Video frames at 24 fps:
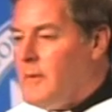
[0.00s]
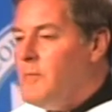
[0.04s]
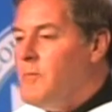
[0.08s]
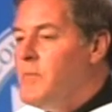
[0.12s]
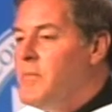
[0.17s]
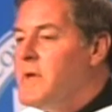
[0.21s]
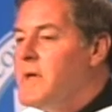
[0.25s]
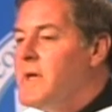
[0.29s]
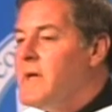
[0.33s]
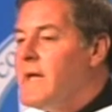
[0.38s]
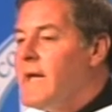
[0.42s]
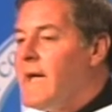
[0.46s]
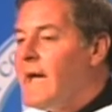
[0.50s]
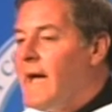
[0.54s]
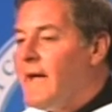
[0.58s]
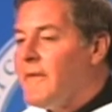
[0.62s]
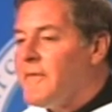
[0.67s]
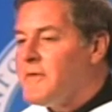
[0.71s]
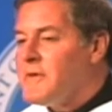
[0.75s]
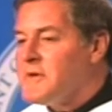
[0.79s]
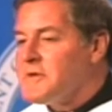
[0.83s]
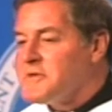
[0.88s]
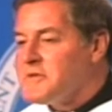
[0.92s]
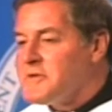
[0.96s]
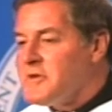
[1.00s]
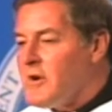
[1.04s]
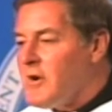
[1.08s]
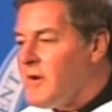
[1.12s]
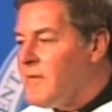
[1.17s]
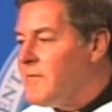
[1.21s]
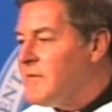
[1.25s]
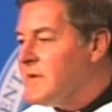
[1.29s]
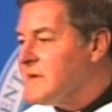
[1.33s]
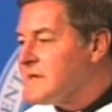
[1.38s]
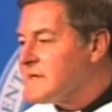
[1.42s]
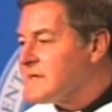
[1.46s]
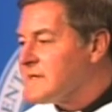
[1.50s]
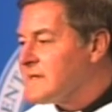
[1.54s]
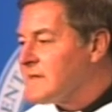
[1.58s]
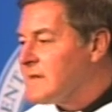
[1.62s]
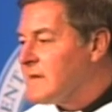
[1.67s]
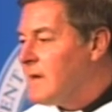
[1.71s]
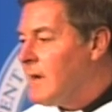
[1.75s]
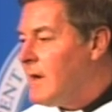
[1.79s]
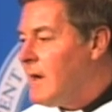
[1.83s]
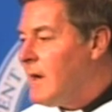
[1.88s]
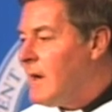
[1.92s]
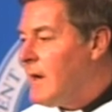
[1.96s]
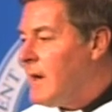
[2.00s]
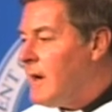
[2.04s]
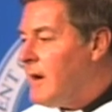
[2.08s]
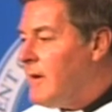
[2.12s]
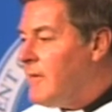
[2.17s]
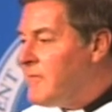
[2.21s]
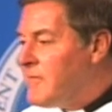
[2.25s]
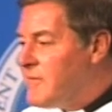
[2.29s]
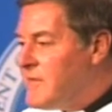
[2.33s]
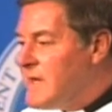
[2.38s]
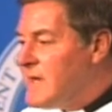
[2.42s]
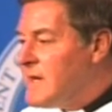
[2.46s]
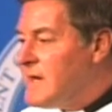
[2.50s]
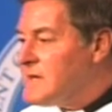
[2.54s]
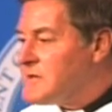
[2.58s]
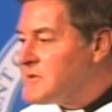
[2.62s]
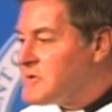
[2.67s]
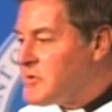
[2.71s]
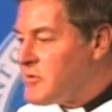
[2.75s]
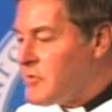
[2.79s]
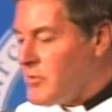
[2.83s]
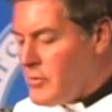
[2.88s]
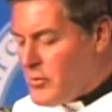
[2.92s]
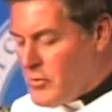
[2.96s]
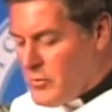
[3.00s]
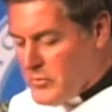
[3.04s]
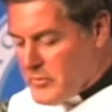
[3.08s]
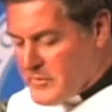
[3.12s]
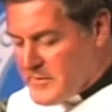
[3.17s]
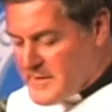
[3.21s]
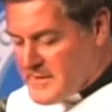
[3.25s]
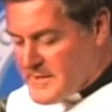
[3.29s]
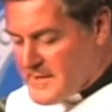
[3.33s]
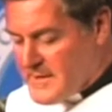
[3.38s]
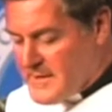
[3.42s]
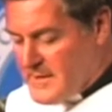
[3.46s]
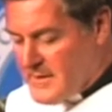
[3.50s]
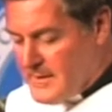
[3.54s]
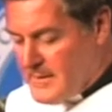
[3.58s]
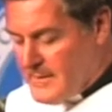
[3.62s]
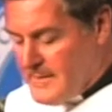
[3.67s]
be at the service of these truths.